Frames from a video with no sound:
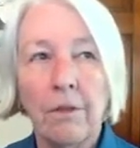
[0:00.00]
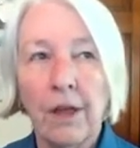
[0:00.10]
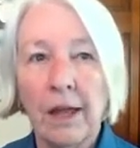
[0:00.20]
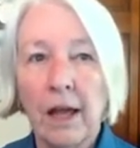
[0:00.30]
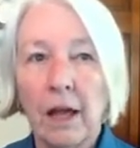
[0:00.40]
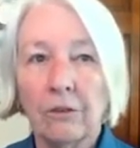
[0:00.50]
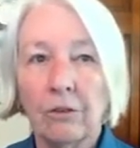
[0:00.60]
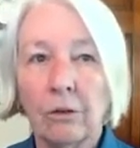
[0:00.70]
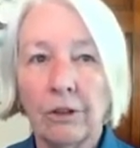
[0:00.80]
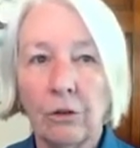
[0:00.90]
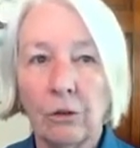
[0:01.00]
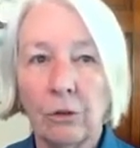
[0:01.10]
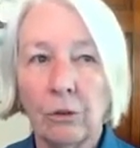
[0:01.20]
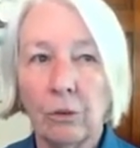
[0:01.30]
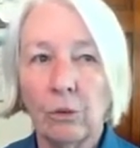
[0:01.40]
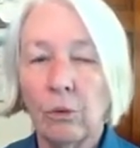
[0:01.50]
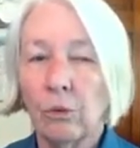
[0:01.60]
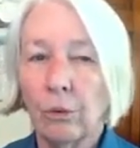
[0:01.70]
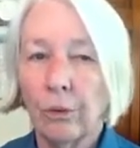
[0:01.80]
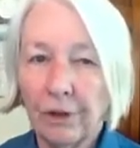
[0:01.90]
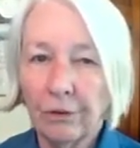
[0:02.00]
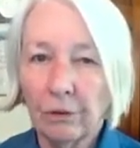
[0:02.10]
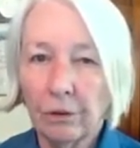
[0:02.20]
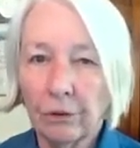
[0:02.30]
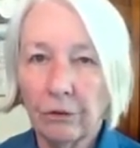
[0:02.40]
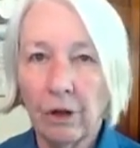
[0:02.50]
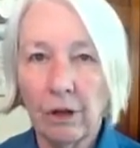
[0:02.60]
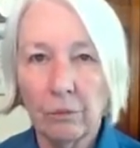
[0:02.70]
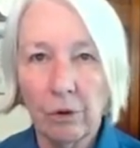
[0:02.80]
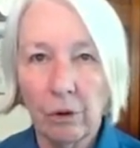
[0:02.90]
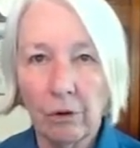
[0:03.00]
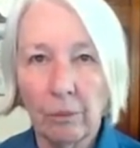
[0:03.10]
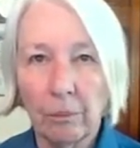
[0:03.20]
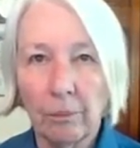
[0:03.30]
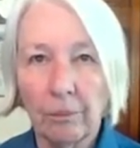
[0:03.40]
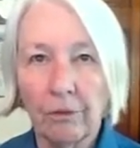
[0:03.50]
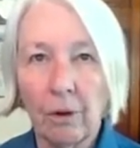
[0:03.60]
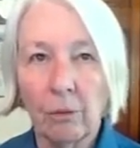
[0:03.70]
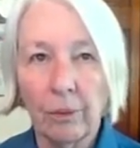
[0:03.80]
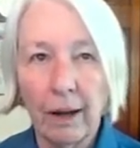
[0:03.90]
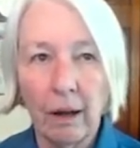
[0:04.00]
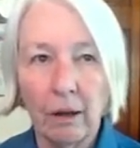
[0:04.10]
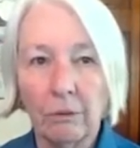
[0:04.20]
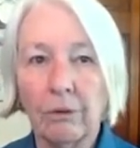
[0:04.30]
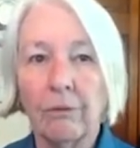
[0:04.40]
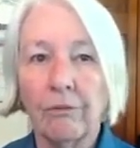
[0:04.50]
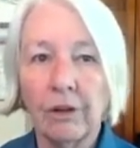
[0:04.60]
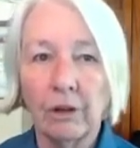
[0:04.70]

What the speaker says: They actually do research and programs around